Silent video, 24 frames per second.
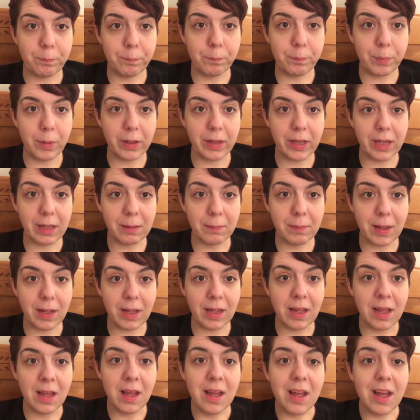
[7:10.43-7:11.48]
bugging
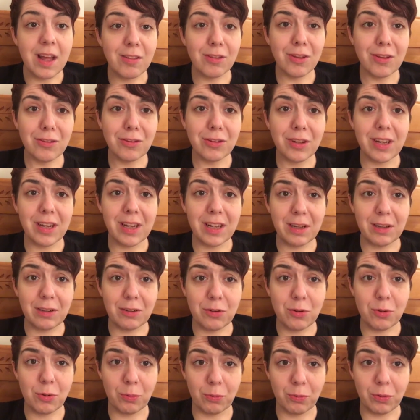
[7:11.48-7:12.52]
me. It's also getting
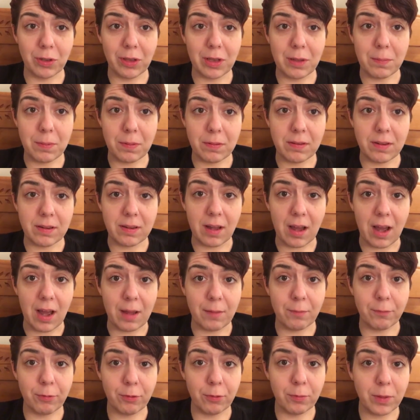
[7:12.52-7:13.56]
to a really busy
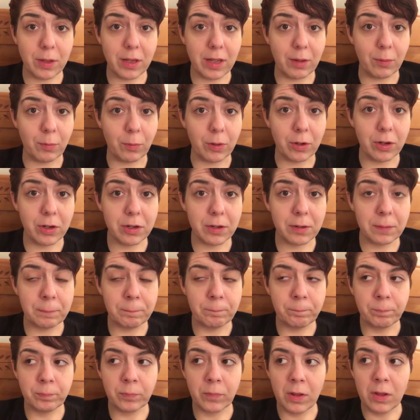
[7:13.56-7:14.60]
time for me at work.
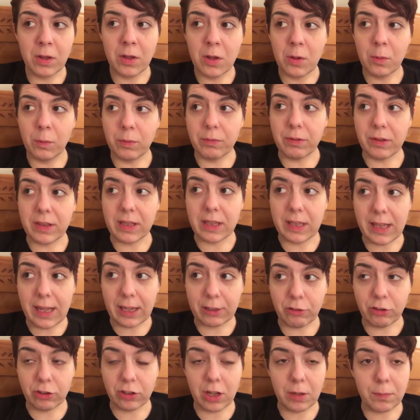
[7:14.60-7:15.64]
We've got the
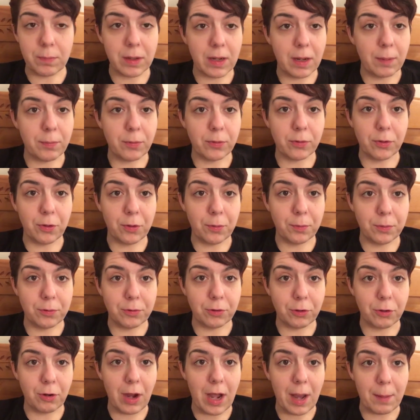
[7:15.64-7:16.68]
election coming up. There's a whole bunch
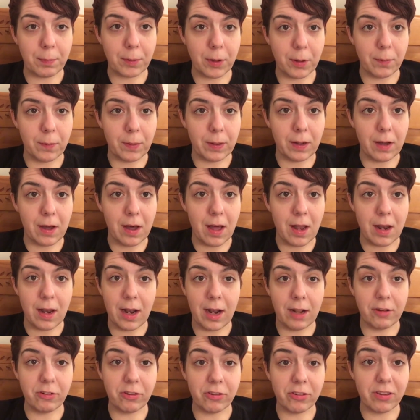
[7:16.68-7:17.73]
of crap going on,
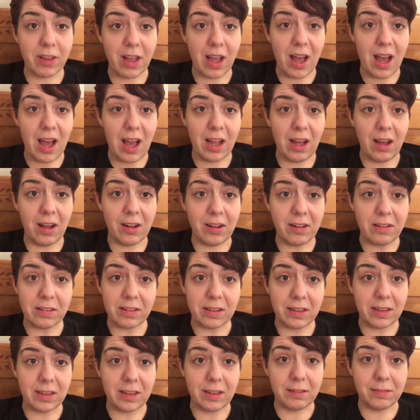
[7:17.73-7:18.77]
and I
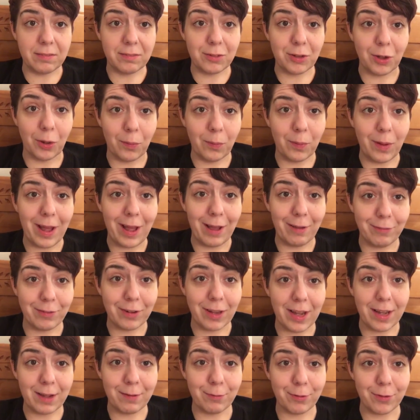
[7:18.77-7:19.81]
honestly don't have
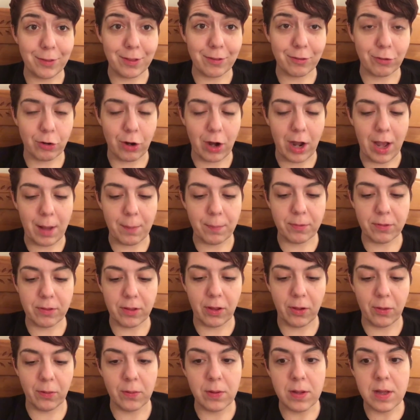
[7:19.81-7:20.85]
time for this crap.
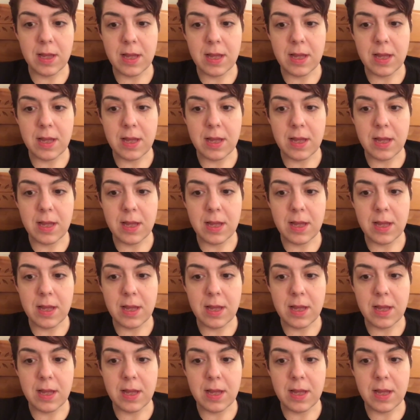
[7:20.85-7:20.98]
So,